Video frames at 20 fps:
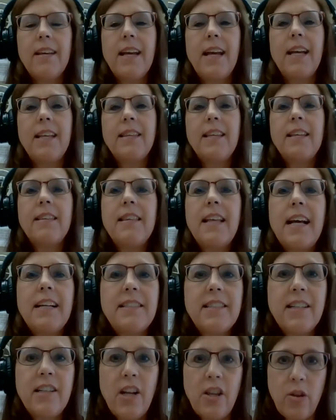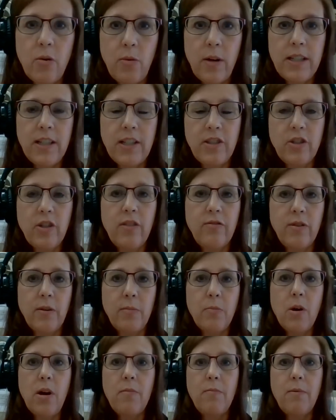And then that's another way to solve your
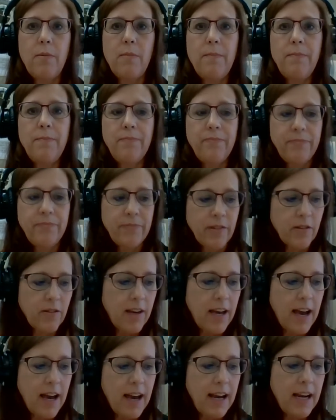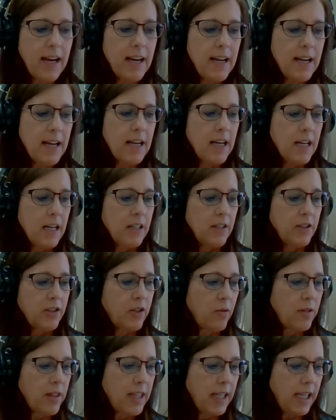problem. Okay?
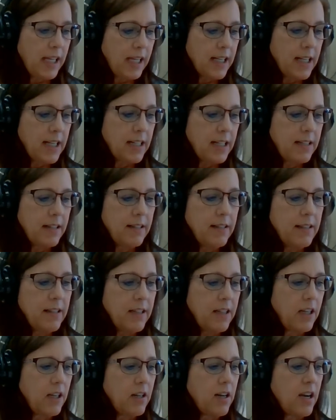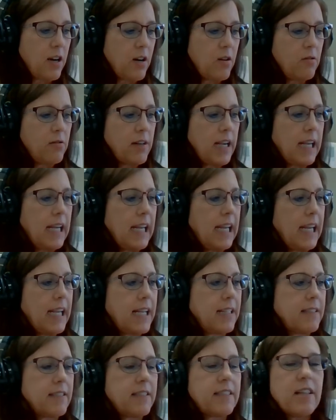So then,
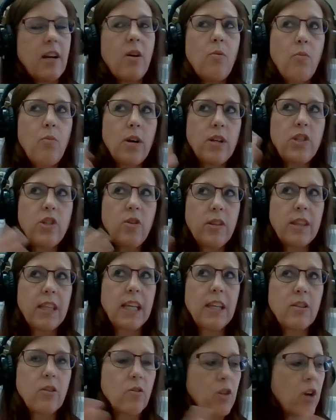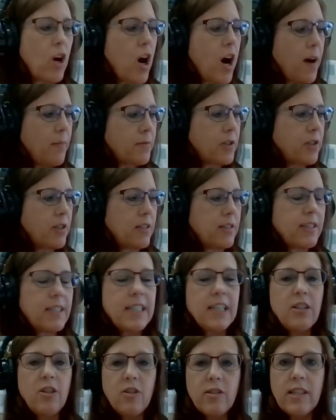again, so once you think through the options,
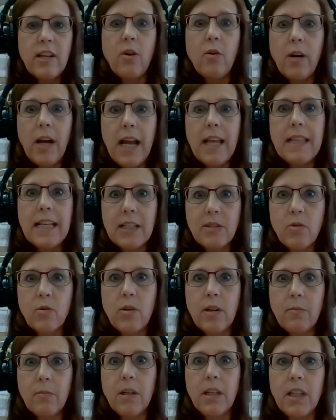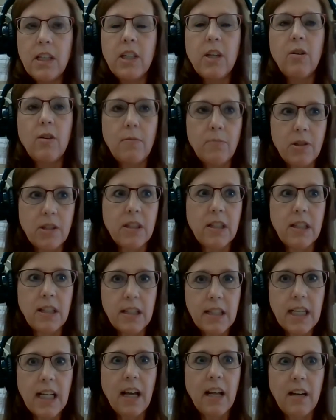then you say, okay, that's what I'm going to do. I'm just going
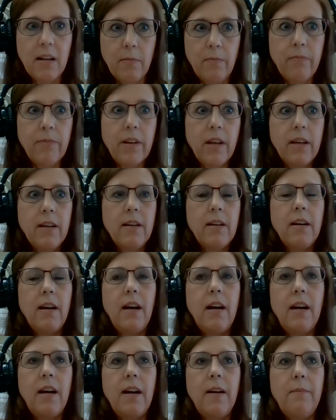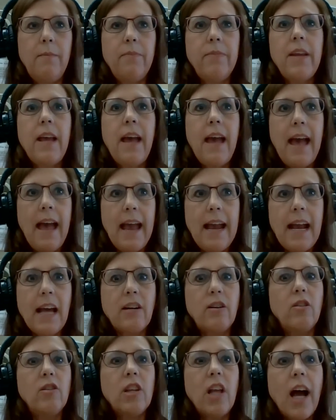to tell them, hey, I
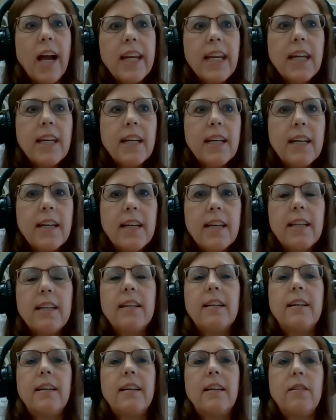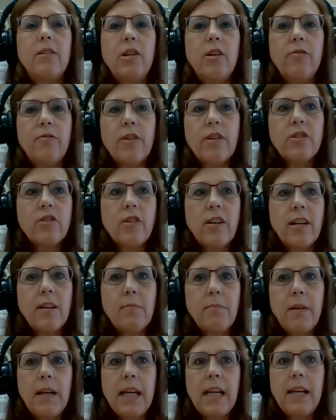don't like it. You
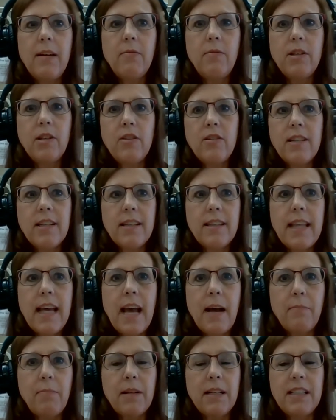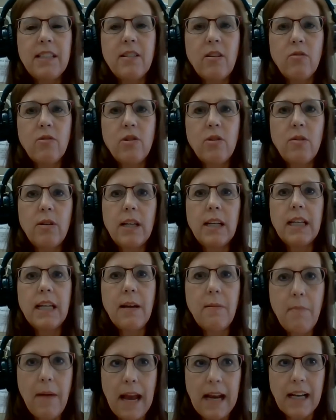frustrated me when you did that. Please don't do it.
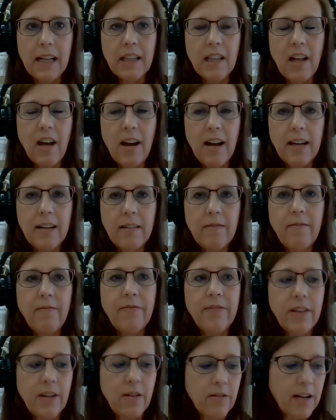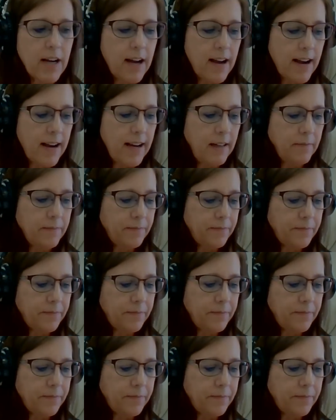Get back in line. Okay?